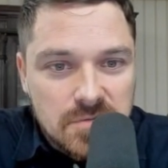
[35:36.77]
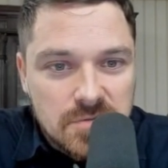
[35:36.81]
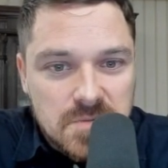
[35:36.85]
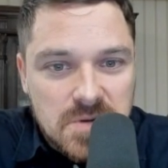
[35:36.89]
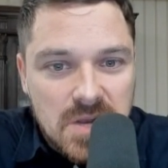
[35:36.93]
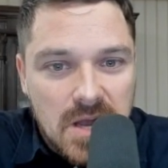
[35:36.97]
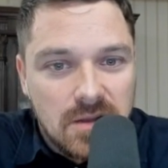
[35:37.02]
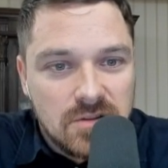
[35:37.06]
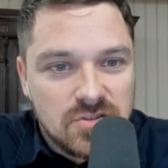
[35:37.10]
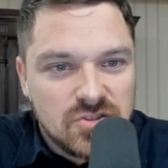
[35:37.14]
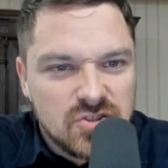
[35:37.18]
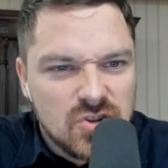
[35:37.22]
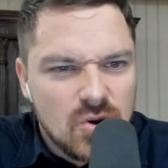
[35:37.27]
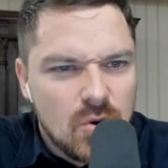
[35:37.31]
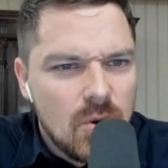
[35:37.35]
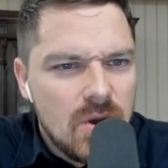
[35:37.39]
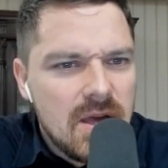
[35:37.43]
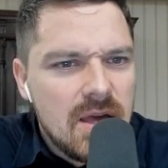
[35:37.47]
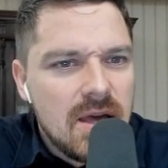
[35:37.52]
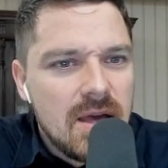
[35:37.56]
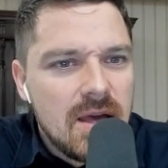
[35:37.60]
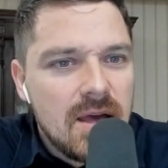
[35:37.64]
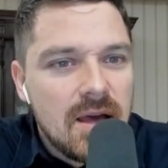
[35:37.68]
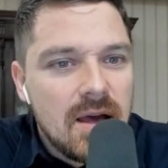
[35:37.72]
channel. So
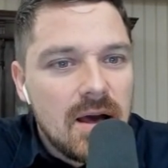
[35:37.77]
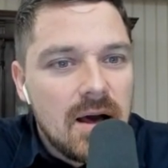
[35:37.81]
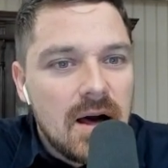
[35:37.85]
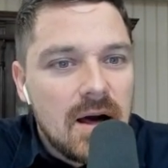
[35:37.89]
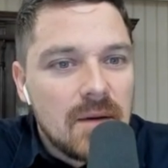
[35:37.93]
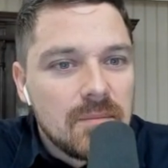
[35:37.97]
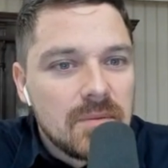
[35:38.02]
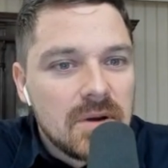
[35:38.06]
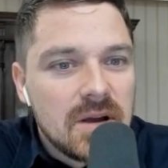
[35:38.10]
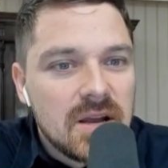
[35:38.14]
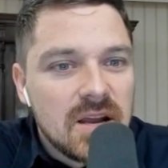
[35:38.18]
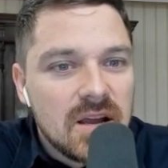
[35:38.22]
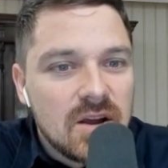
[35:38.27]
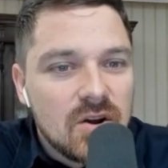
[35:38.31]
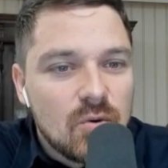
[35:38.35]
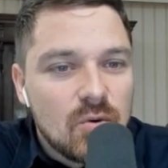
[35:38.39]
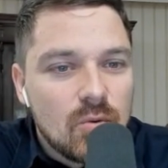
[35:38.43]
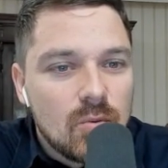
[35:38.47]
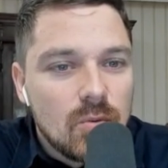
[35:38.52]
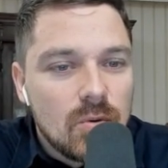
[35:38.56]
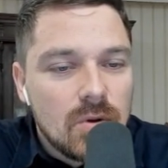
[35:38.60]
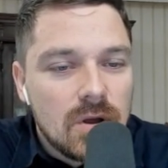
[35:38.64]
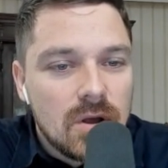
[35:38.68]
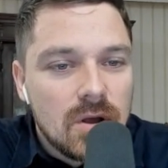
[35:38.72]
I'm going
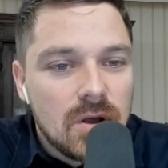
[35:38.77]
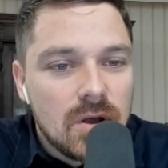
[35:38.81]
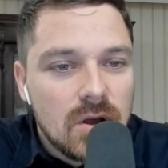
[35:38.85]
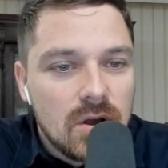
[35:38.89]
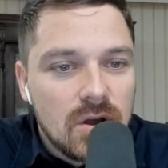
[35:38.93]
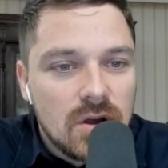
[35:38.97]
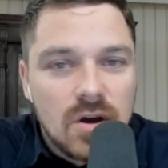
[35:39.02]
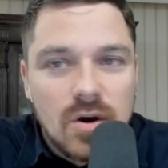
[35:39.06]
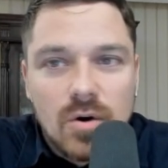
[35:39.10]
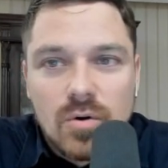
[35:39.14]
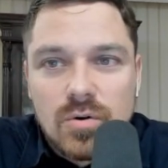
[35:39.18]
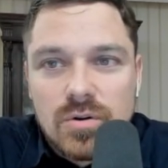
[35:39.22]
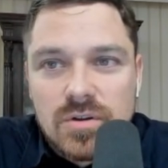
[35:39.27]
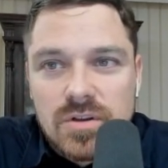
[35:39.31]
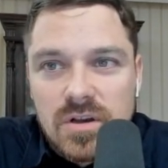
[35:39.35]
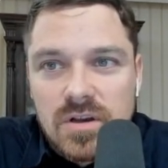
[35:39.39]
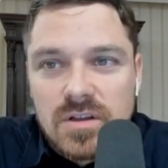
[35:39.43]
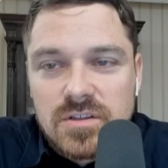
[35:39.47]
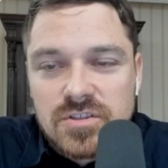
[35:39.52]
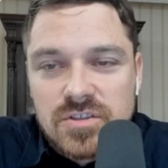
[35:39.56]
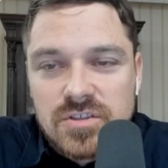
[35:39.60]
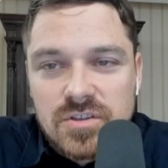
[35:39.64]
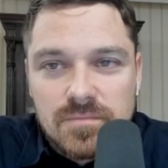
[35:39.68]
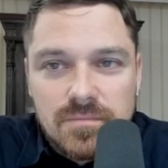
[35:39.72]
to
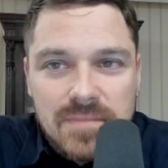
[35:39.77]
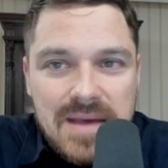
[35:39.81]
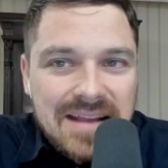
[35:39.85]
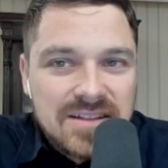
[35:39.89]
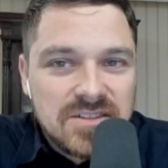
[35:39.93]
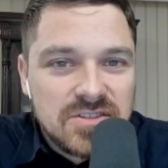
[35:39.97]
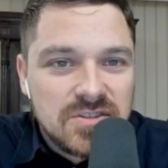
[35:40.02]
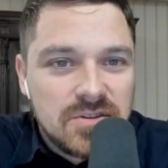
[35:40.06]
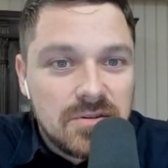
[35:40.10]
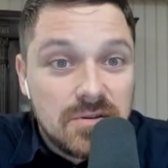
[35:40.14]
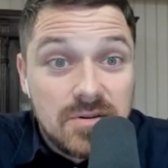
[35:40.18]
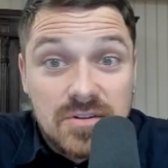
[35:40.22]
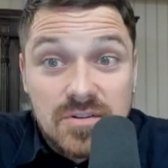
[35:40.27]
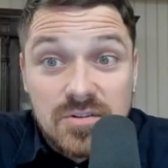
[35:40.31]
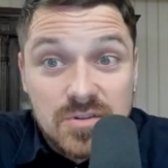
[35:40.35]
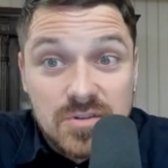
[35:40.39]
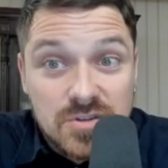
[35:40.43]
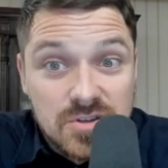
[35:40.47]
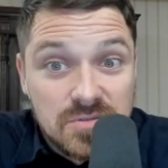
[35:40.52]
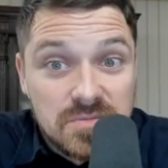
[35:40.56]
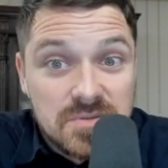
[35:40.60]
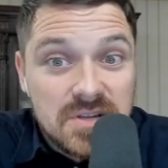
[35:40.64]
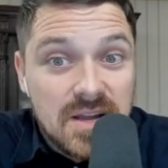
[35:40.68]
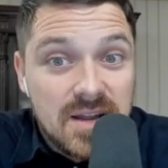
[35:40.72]
go back to her
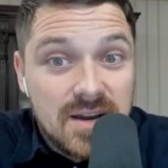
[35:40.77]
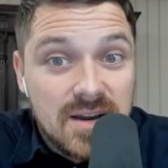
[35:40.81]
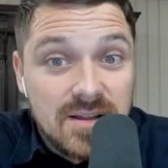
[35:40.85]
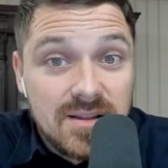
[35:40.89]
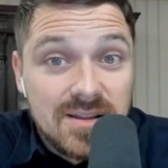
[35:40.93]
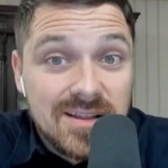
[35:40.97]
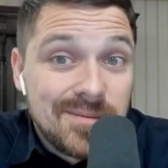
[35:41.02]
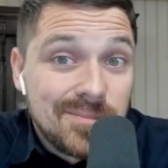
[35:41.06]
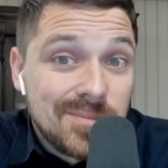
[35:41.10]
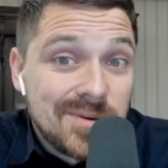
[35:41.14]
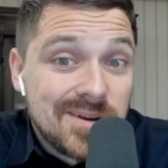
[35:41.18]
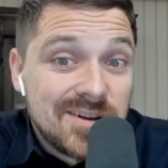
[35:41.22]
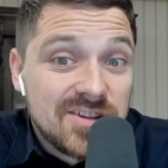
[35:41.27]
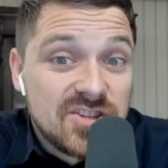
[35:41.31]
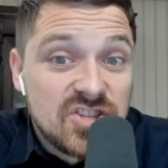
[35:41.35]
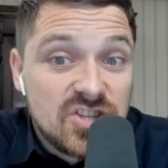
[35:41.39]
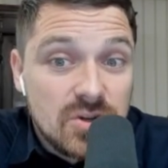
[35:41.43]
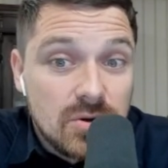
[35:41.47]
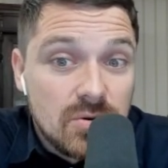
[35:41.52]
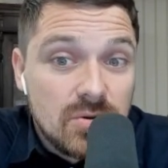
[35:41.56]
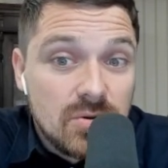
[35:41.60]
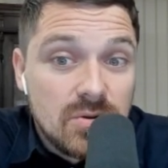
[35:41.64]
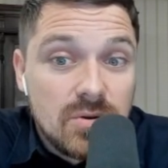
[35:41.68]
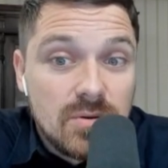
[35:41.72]
YouTube channel, and I'm going to
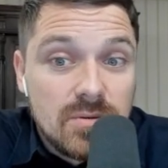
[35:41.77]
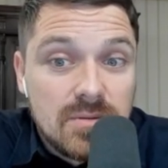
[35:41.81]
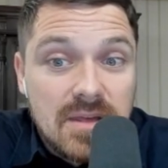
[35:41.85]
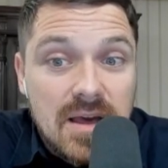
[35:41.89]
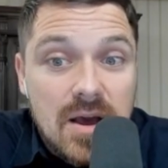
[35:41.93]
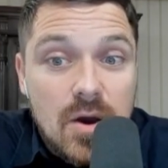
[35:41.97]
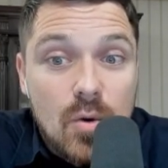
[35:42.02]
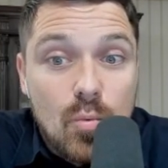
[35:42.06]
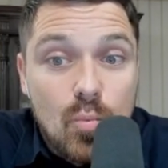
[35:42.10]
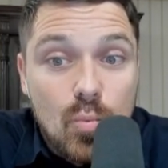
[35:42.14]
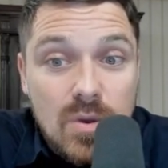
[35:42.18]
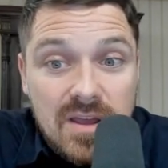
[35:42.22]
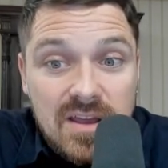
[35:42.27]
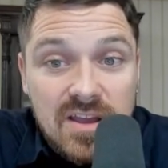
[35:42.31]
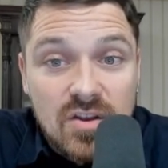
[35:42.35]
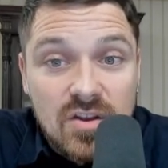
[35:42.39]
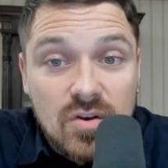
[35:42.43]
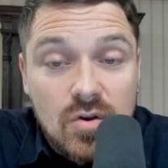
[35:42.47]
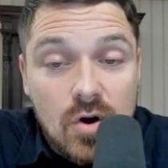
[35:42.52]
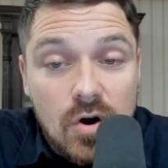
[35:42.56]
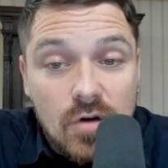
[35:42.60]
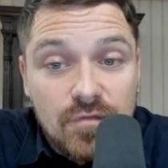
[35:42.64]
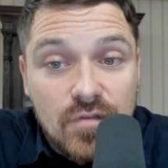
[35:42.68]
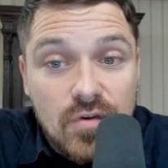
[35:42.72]
show you that we can
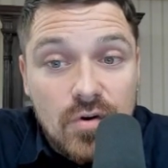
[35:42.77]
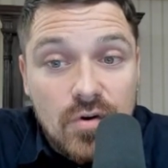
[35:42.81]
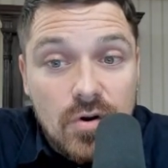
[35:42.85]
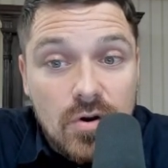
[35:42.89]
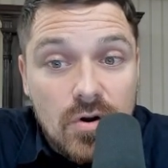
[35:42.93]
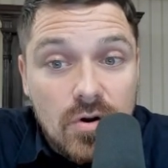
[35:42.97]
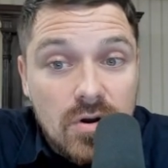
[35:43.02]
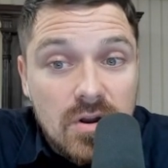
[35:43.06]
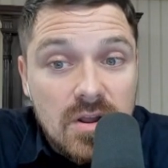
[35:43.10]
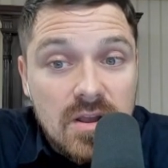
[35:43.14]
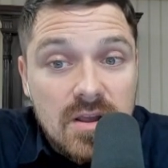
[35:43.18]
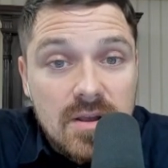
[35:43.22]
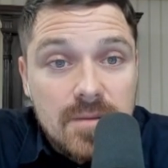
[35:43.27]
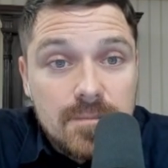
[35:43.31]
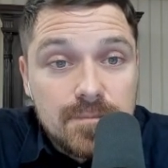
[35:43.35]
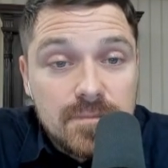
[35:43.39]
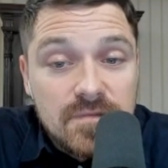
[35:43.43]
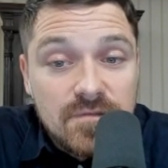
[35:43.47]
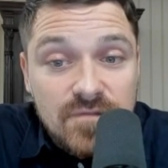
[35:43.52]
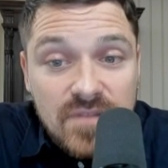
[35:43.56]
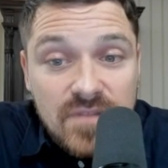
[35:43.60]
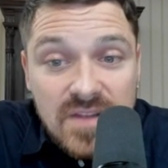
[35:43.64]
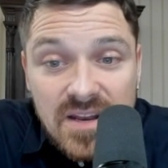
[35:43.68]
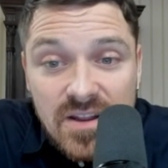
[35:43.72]
offer her
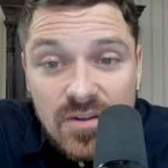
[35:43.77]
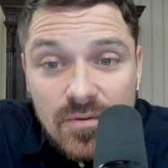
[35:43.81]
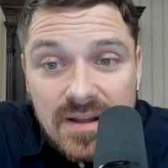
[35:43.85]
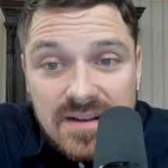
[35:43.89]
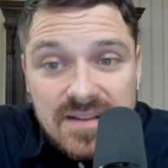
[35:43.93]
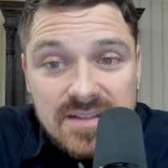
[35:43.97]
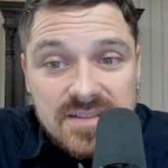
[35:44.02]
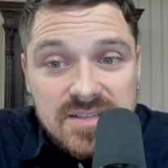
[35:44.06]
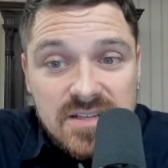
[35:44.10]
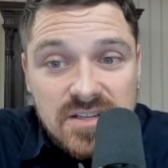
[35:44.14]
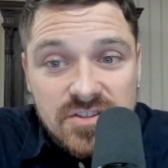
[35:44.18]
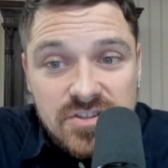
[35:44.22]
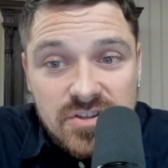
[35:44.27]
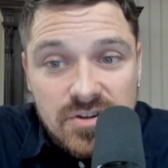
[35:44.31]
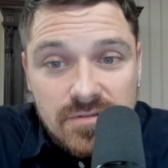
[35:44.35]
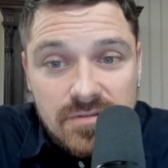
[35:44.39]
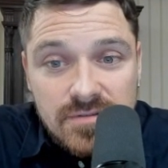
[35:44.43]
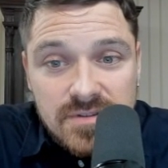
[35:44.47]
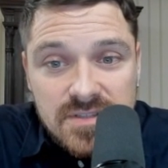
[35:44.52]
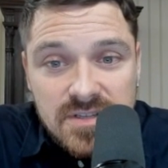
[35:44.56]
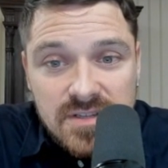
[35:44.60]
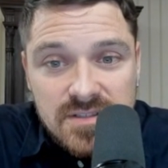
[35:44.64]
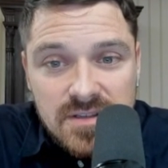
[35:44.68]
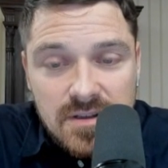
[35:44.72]
video editing
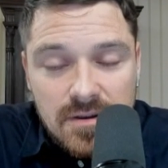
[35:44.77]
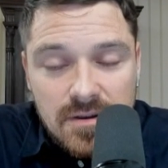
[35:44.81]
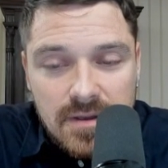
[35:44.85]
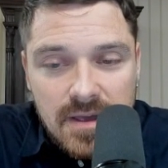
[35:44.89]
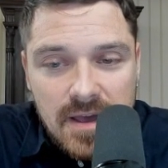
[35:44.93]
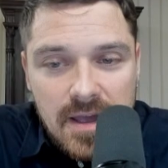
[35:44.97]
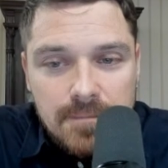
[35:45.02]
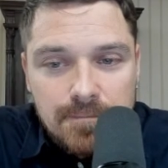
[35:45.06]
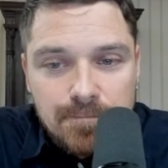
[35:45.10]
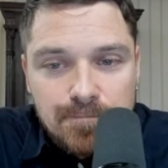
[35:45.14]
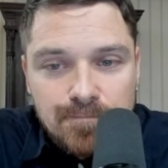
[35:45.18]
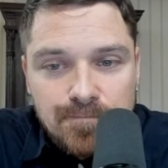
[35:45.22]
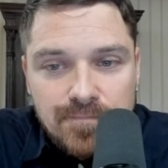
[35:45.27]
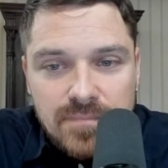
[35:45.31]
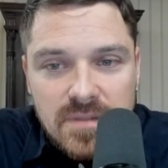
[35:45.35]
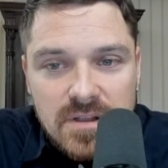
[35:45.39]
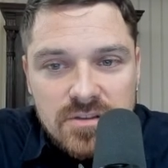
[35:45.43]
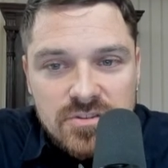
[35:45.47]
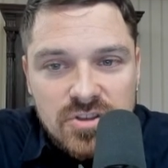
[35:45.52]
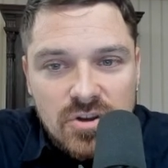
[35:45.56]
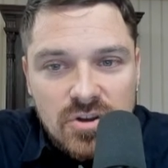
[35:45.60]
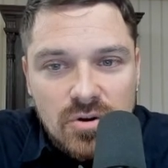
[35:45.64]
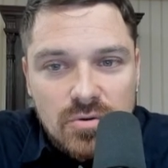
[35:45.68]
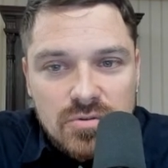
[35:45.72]
services, okay?
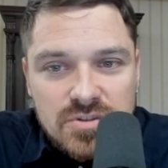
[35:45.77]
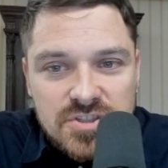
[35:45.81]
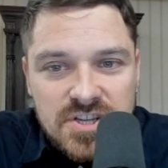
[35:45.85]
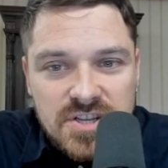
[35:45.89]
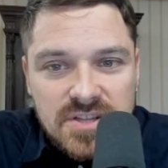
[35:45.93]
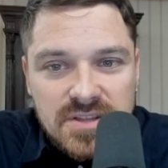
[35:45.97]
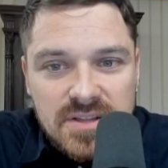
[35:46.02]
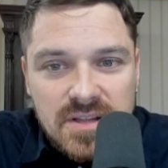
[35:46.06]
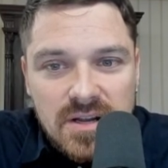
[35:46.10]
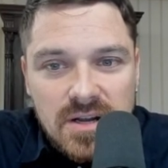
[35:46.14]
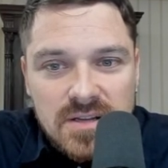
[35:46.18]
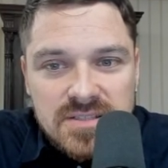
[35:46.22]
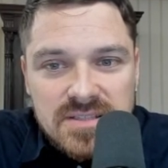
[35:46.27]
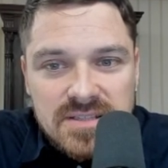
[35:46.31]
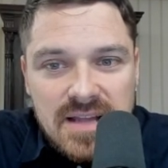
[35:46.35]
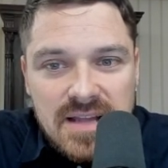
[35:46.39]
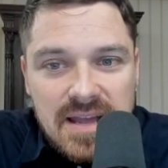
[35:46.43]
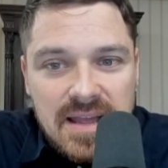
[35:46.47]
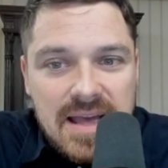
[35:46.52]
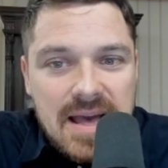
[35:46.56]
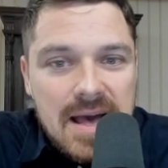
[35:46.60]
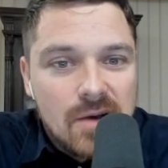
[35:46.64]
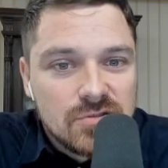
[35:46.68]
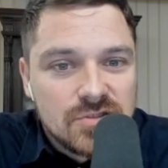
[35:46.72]
So she does
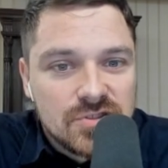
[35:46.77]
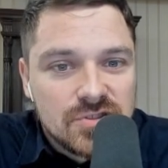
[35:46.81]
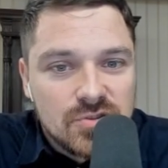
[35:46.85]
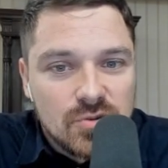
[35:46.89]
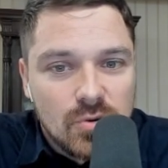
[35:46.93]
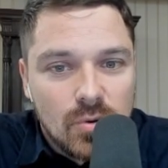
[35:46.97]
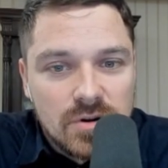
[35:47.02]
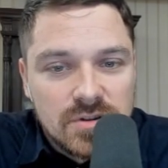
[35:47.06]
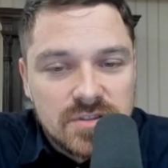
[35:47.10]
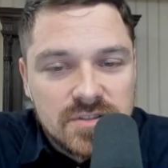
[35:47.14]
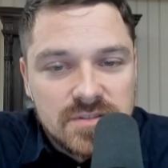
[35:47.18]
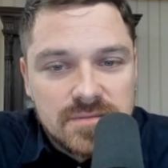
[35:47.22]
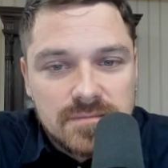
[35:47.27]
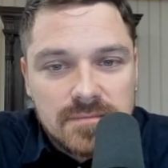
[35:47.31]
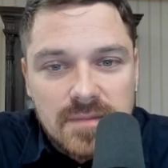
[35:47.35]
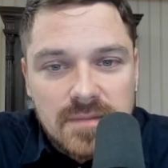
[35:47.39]
like house tours.